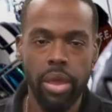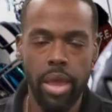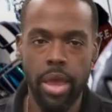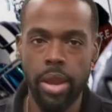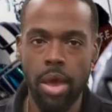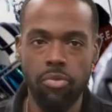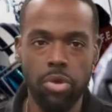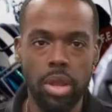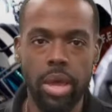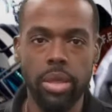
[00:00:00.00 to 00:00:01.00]
And I
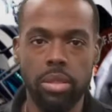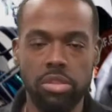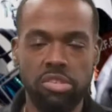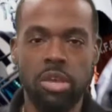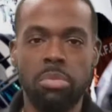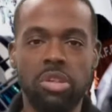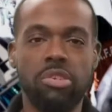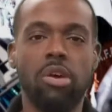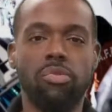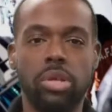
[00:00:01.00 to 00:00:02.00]
feel like the team
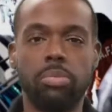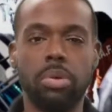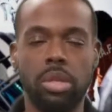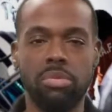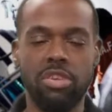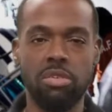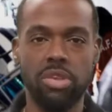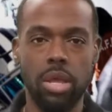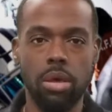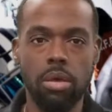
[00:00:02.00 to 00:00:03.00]
itself is putting themselves
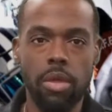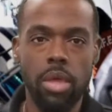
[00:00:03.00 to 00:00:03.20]
at a